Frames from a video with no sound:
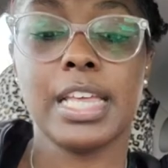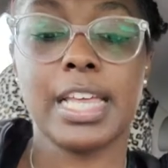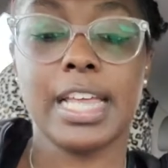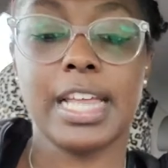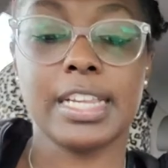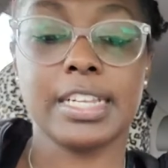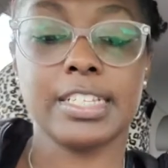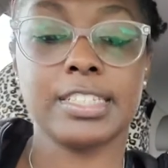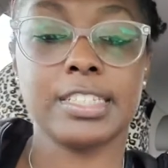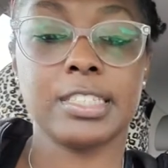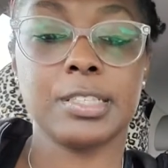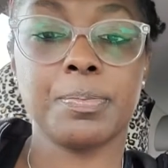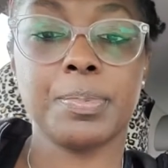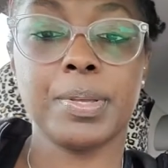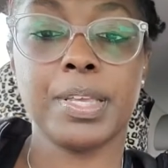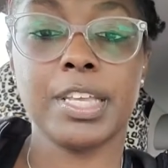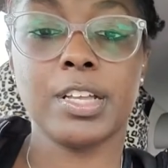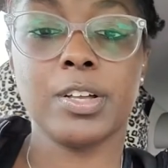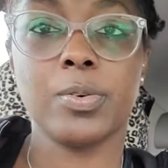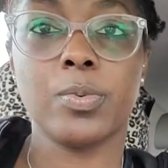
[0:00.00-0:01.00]
And it's the
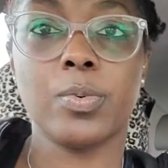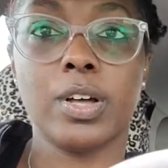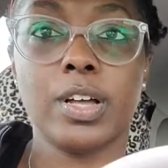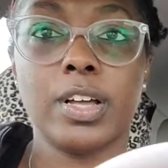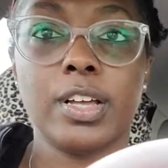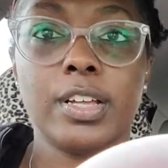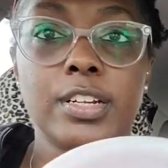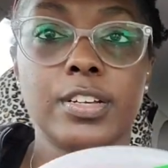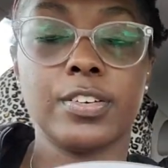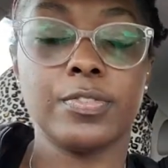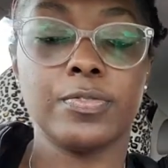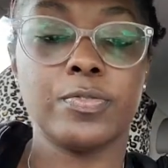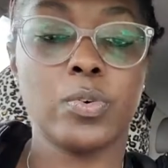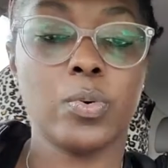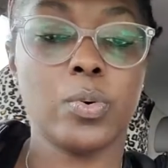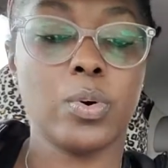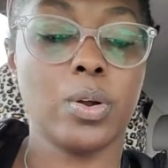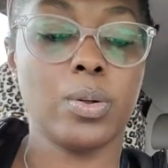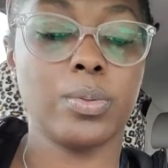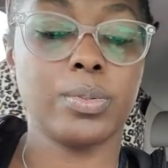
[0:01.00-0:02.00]
pink one
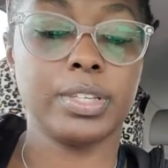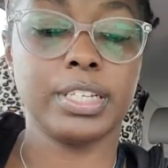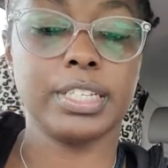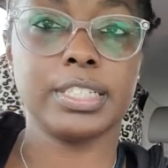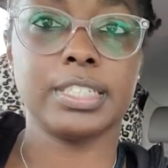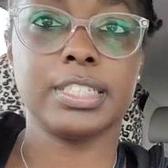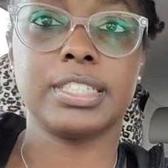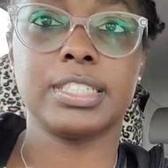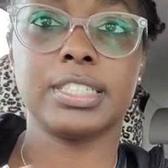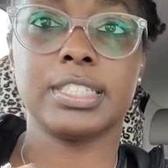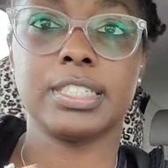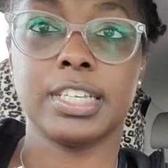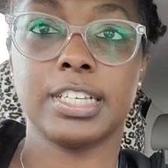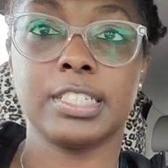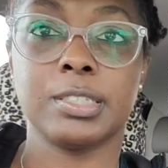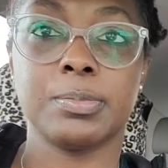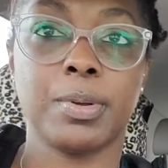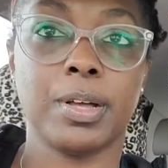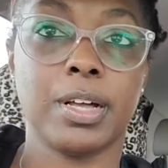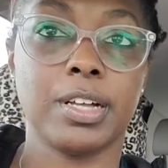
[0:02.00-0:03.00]
for only
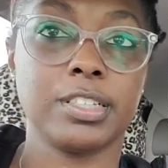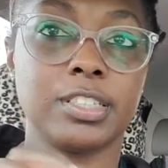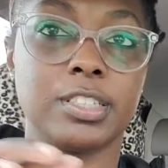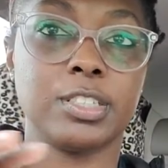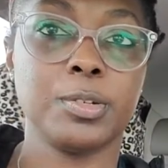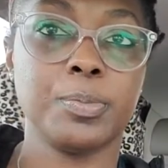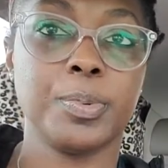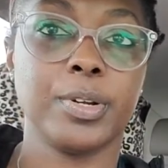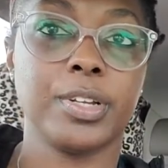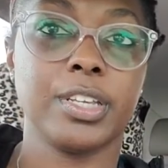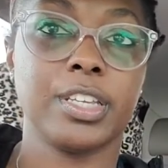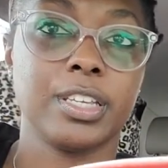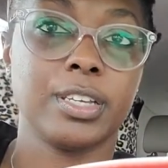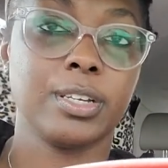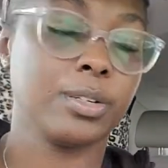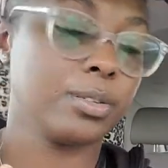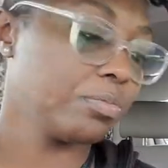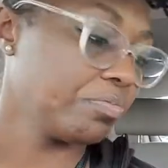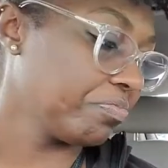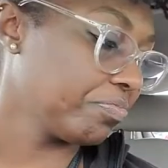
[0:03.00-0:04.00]
six bucks. Super
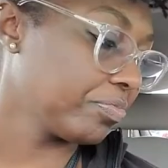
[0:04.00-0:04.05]
cute.